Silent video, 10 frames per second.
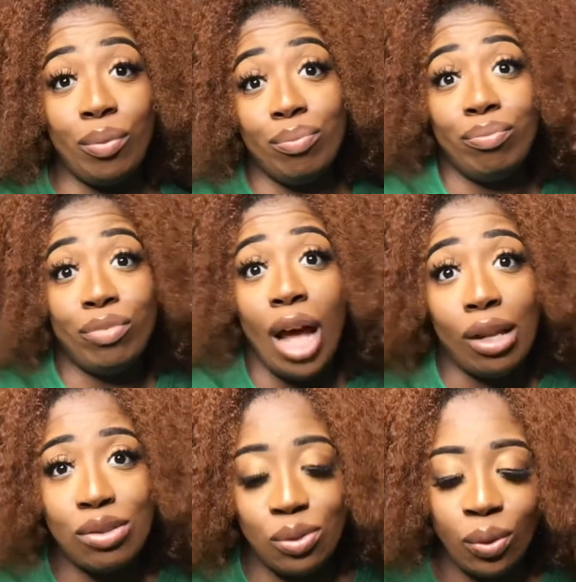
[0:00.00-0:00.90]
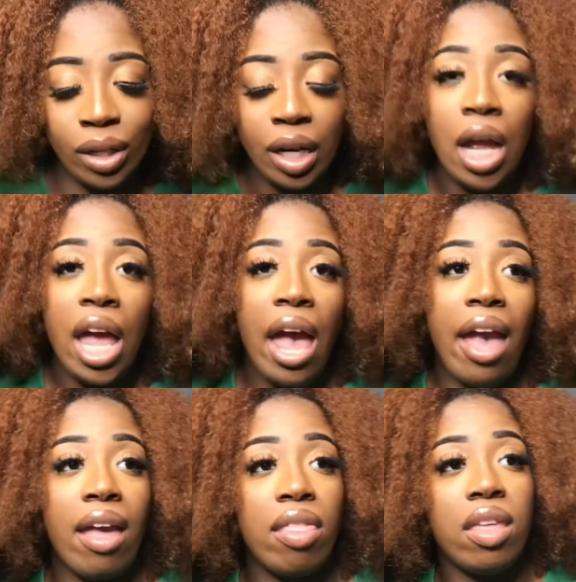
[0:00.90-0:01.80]
dollar store,
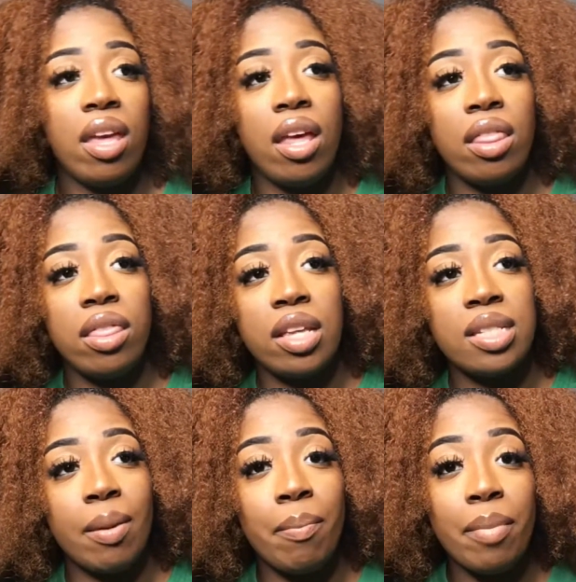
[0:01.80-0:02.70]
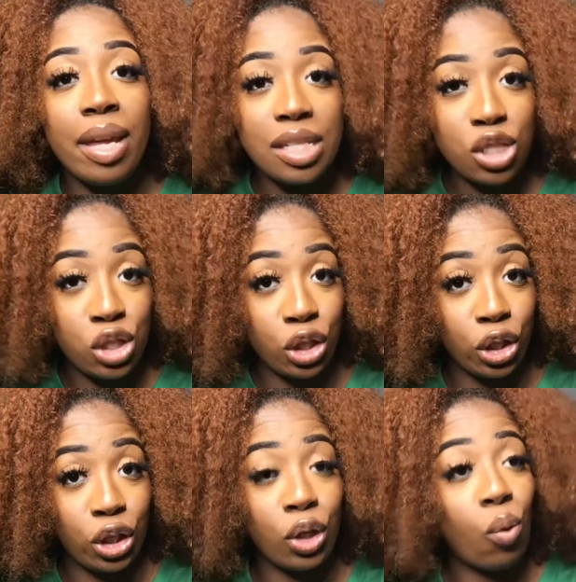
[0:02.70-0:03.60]
and then this
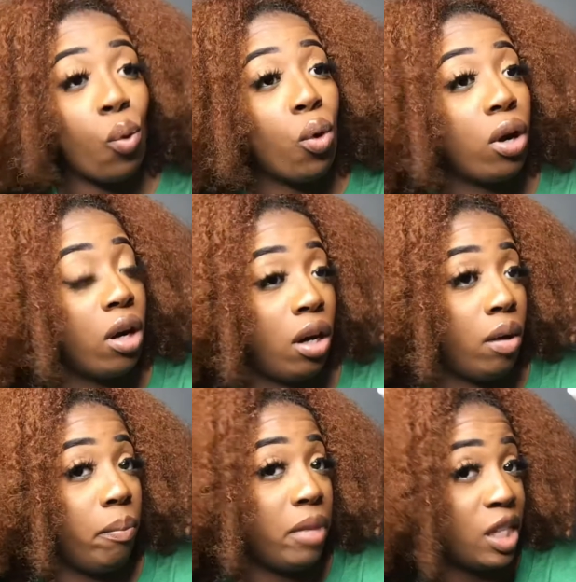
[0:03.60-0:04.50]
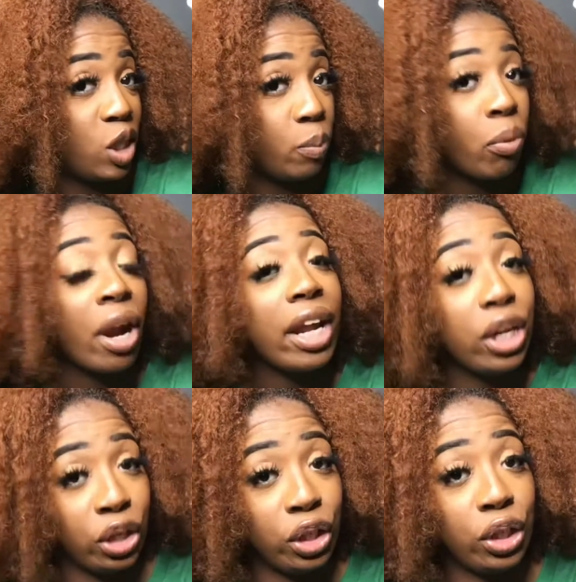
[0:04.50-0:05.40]
Mr. or Miss
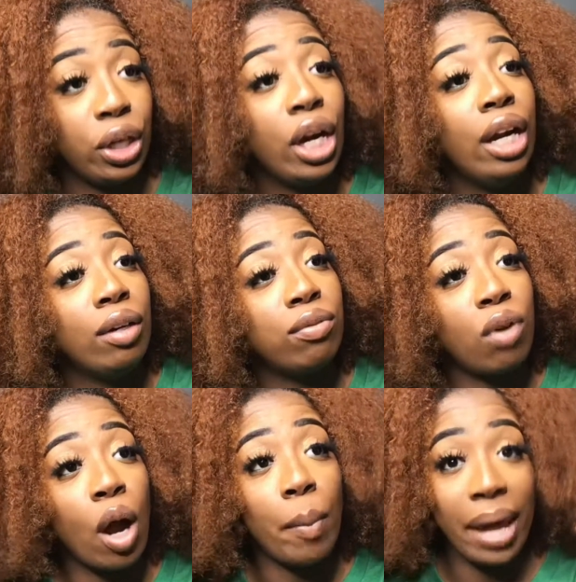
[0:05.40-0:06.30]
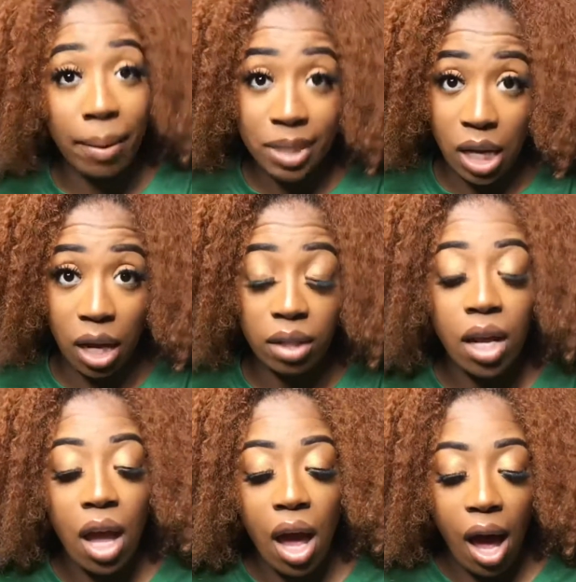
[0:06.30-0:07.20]
Sprayer from Amazon.
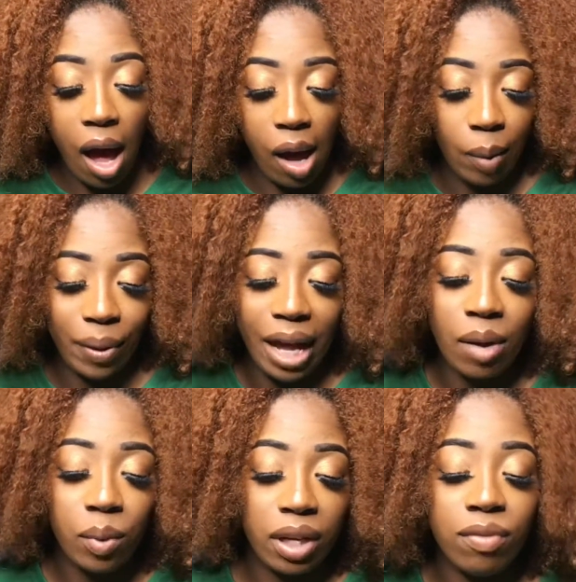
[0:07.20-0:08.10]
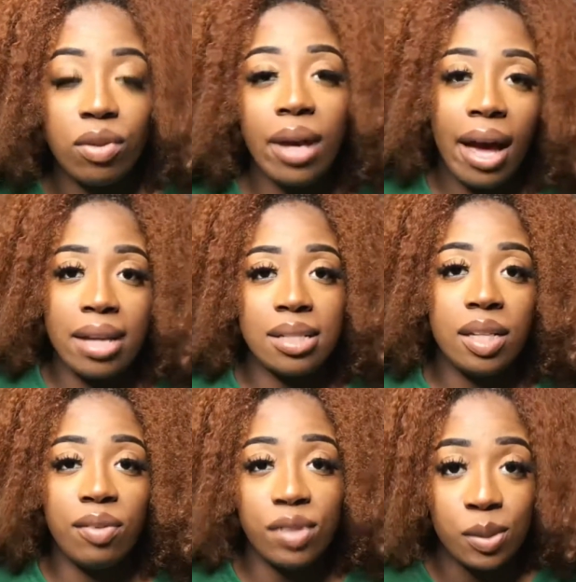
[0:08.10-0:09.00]
Kind of want to give you guys the
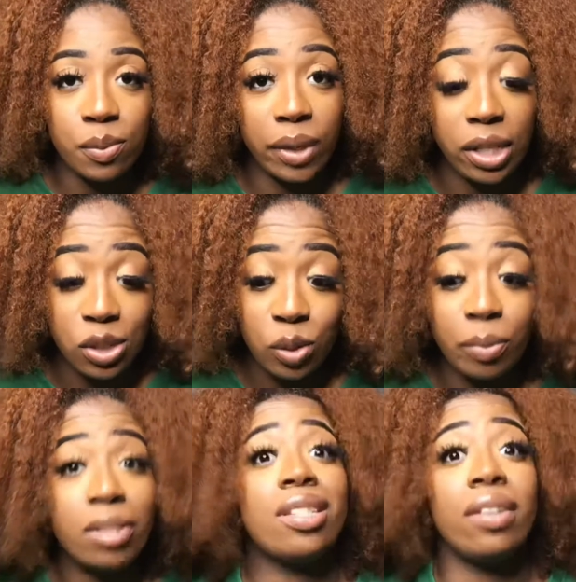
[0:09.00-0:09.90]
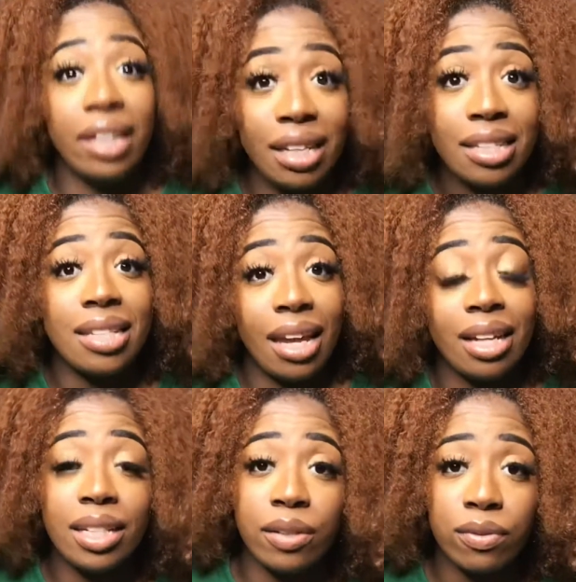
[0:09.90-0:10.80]
difference between the two, because there is a
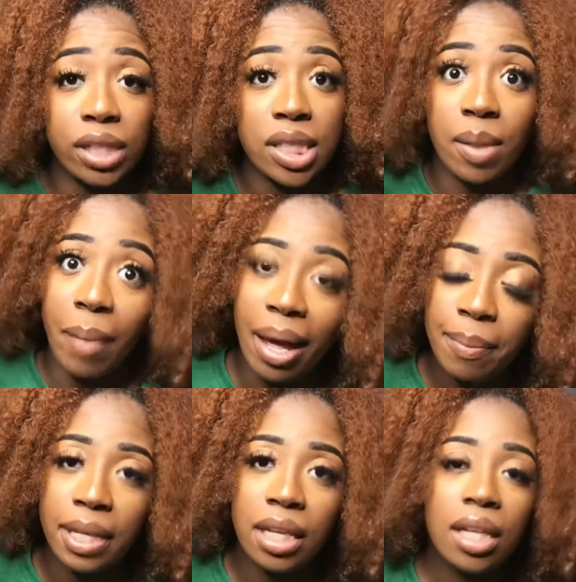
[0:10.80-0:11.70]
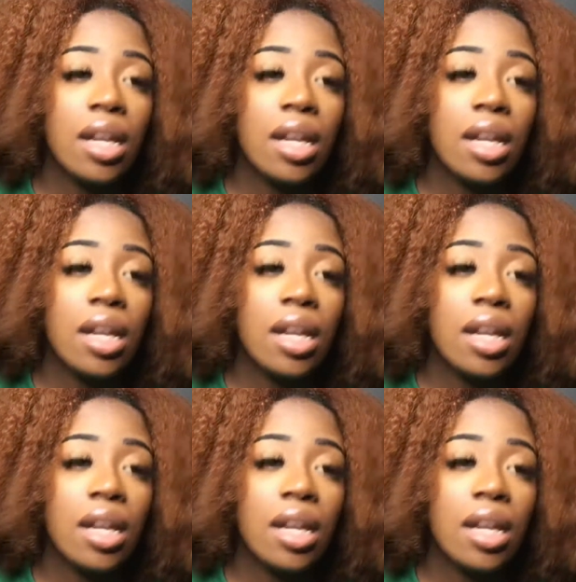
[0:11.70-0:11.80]
difference in my opinion,